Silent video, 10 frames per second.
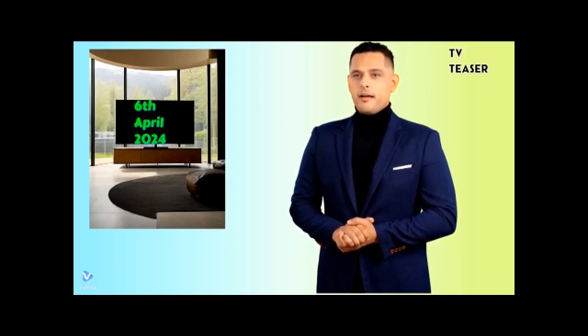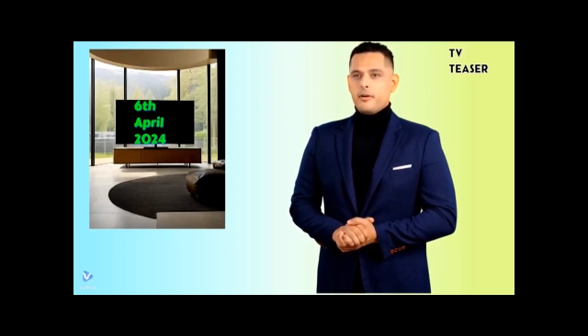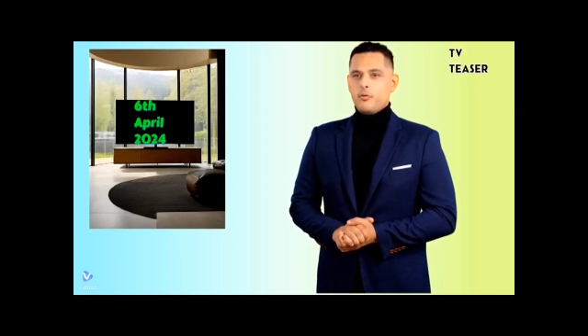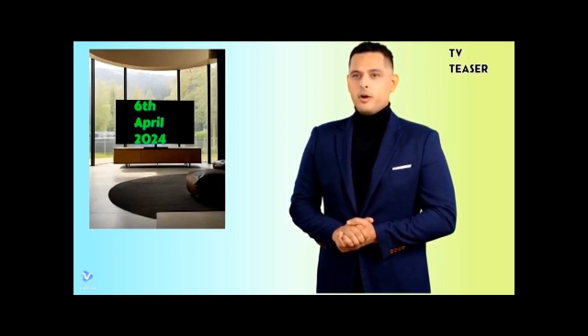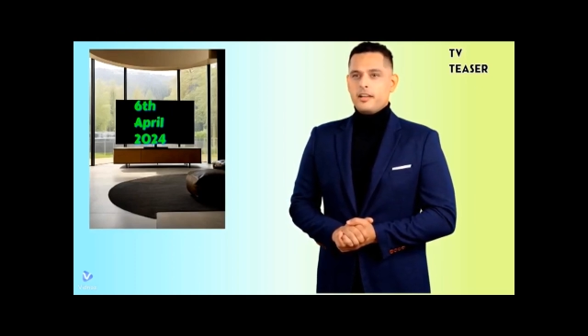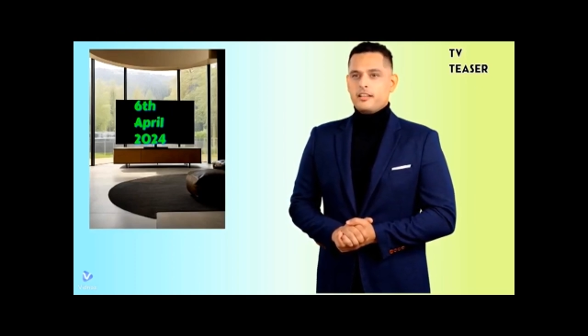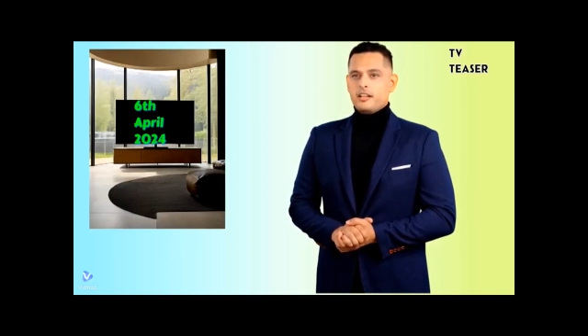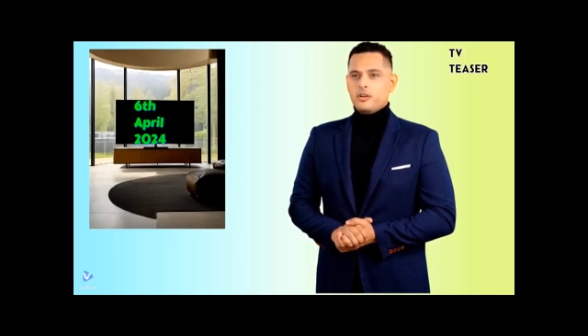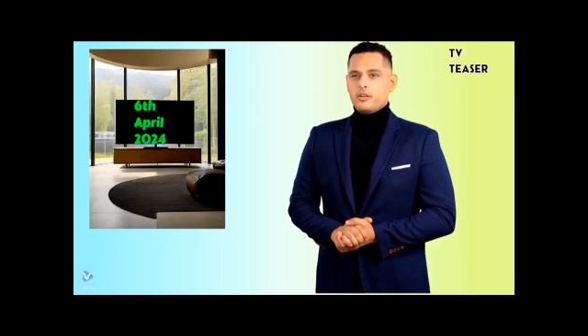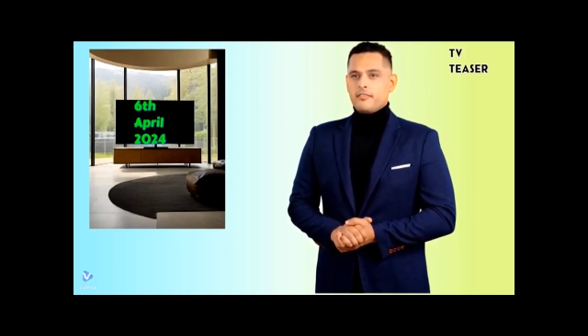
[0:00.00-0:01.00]
ABBA won the
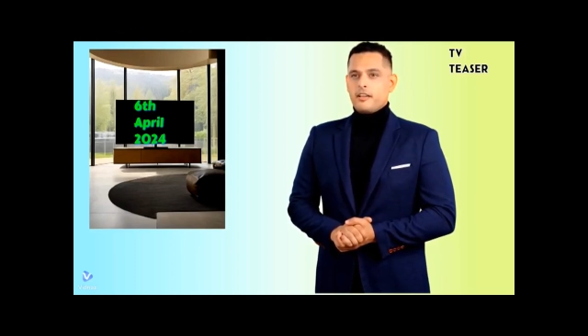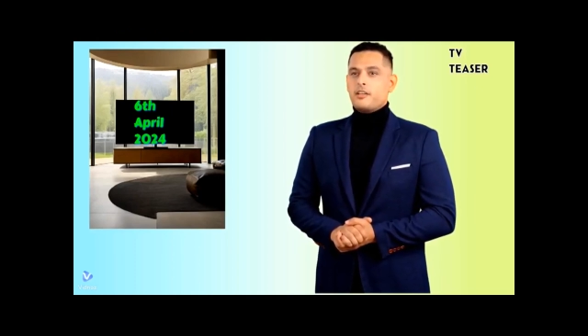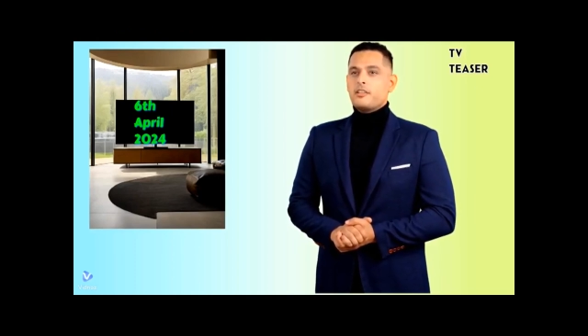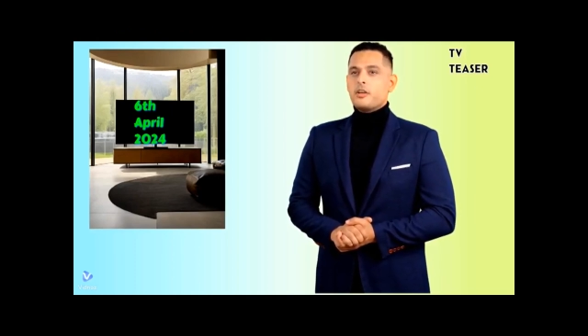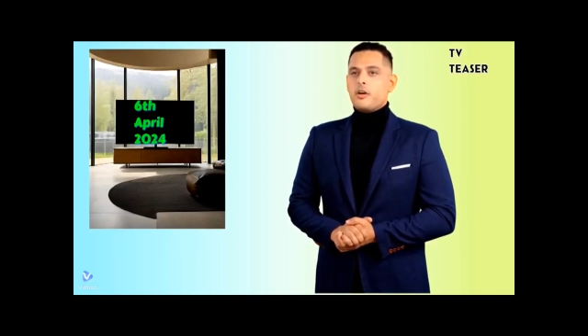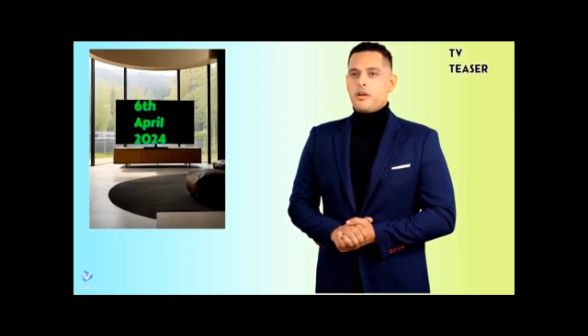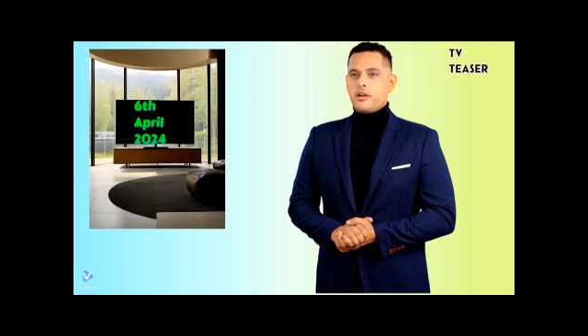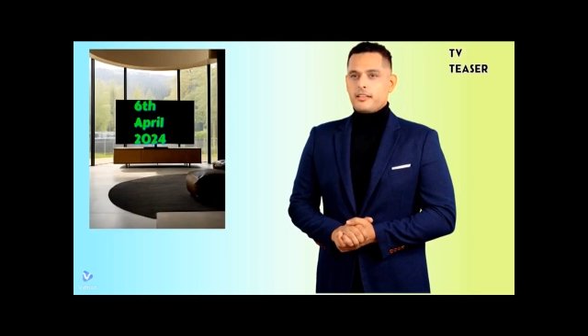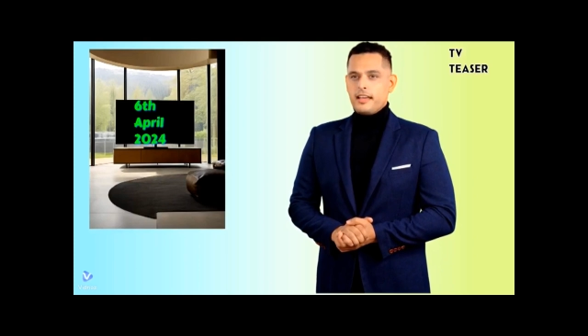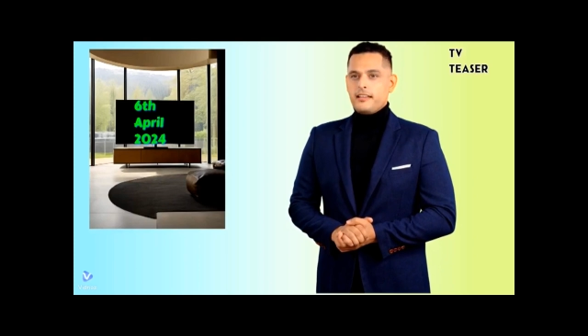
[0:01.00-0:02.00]
Eurovision Song
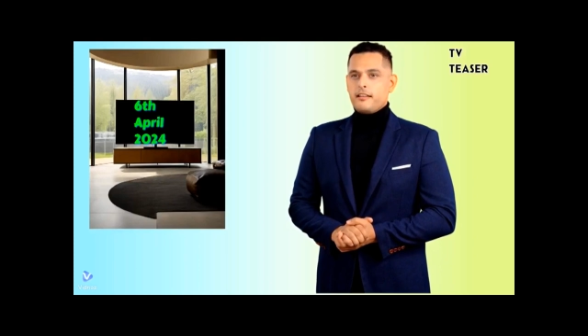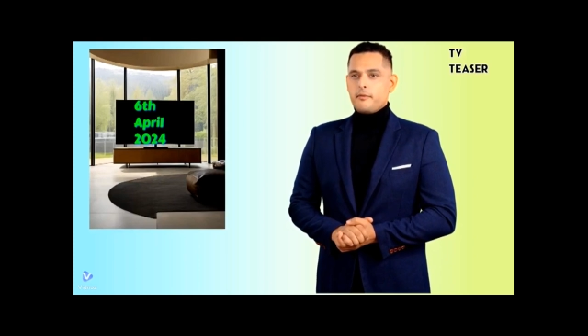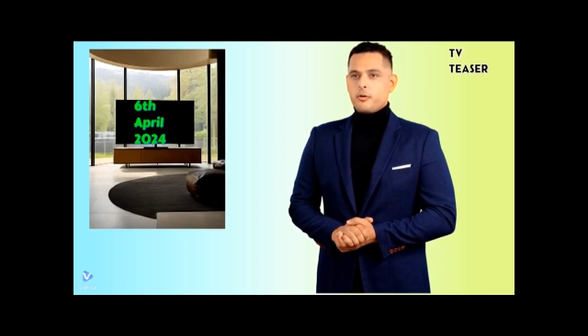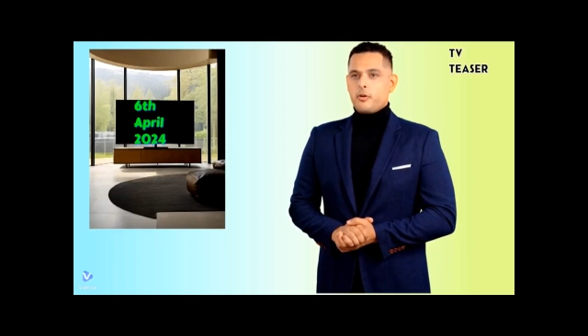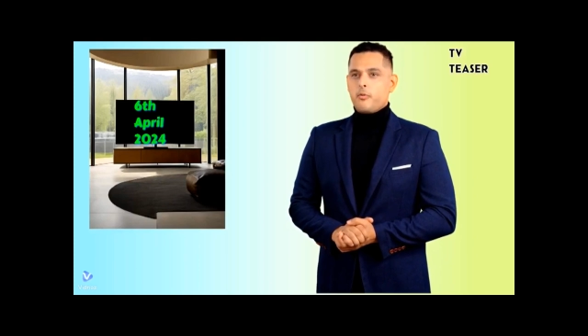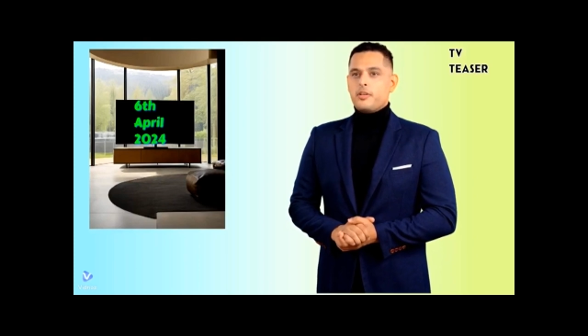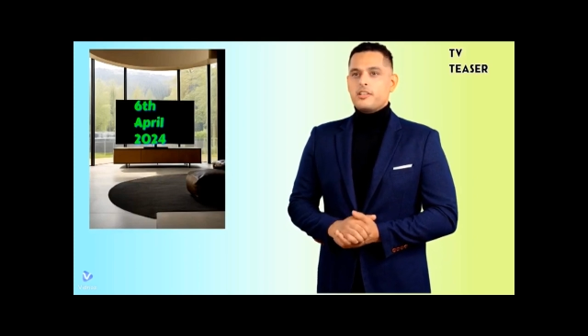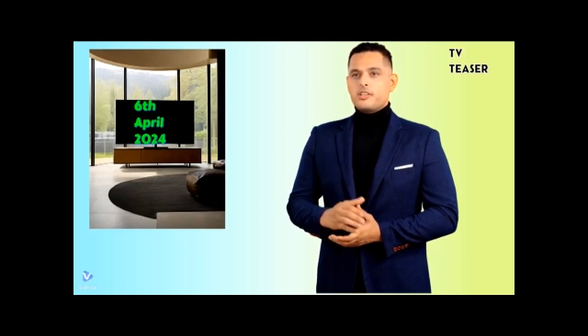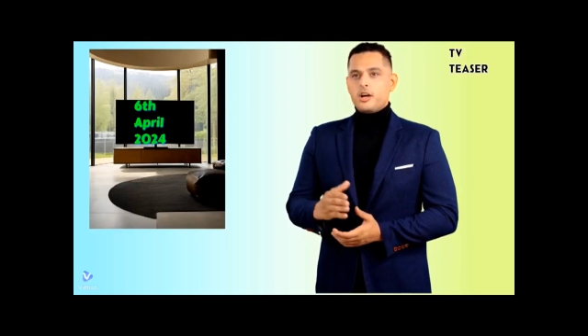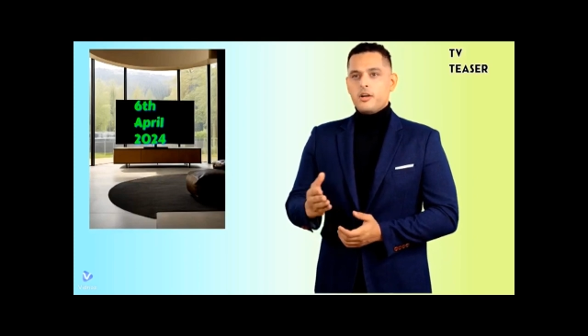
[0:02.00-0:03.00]
Contest, but with which
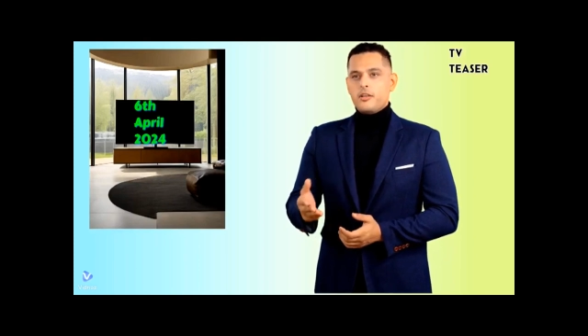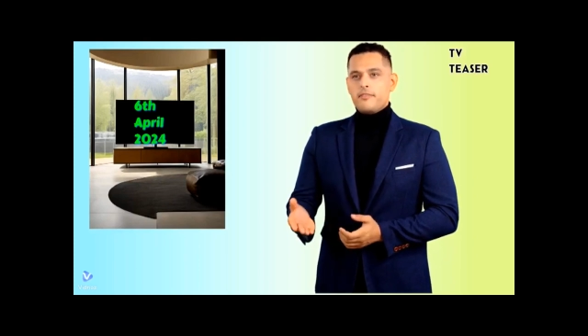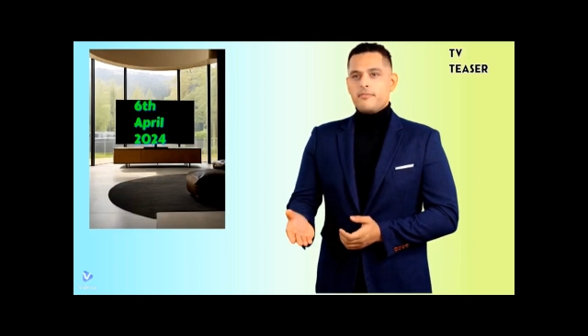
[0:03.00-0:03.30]
song?